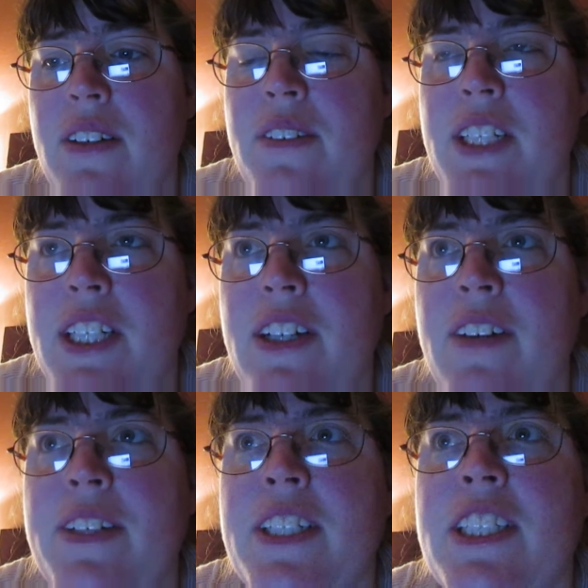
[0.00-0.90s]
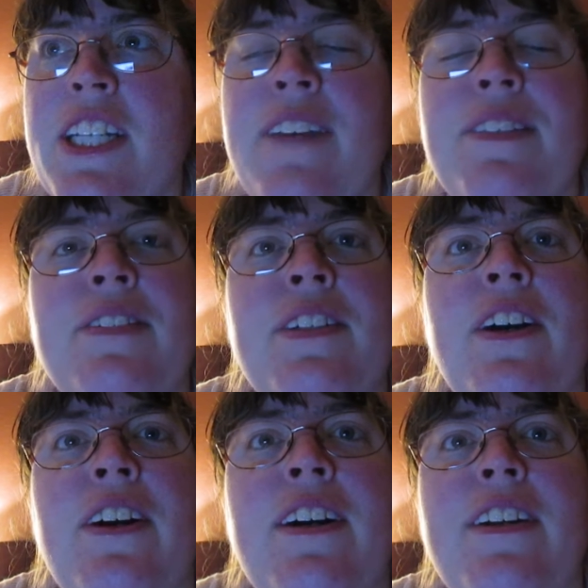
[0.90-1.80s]
We should not be ashamed of
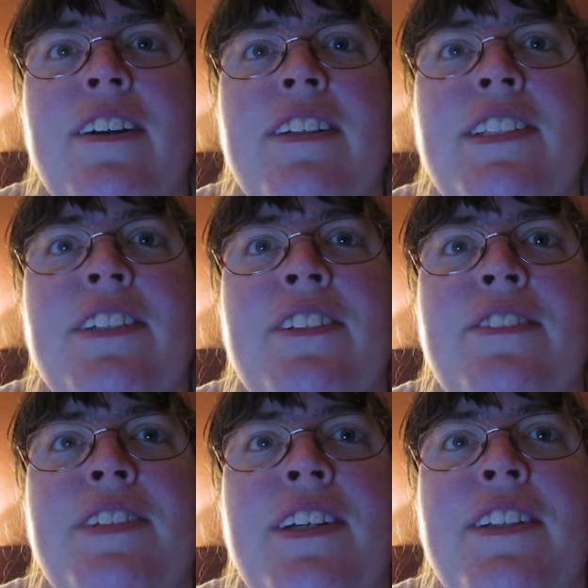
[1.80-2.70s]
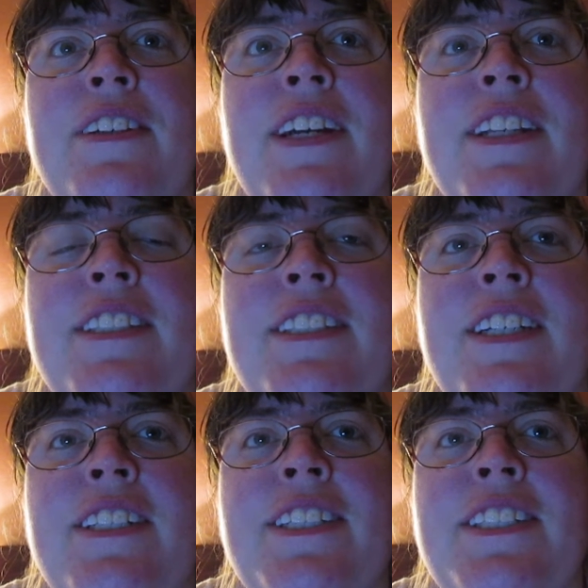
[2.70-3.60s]
God, our eternal Father, and His
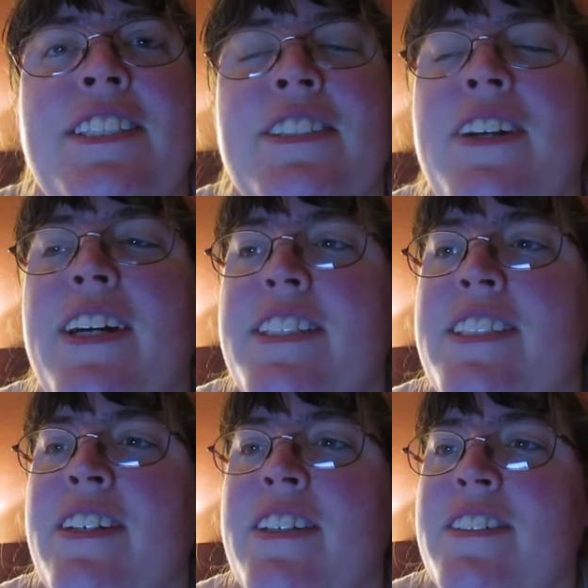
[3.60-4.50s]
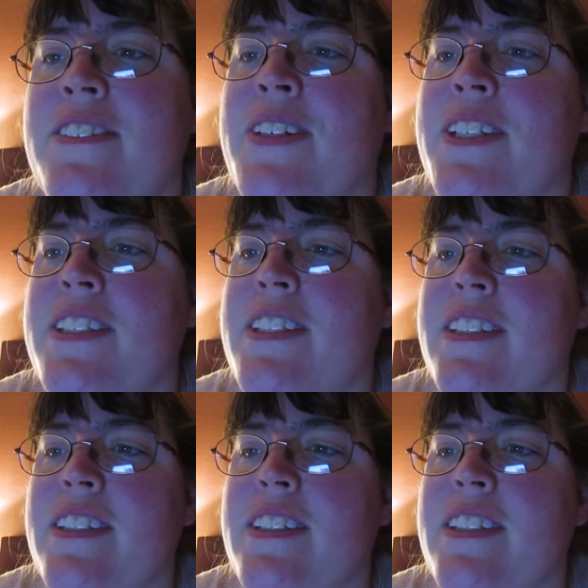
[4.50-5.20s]
Son, Jesus Christ, our elder brother.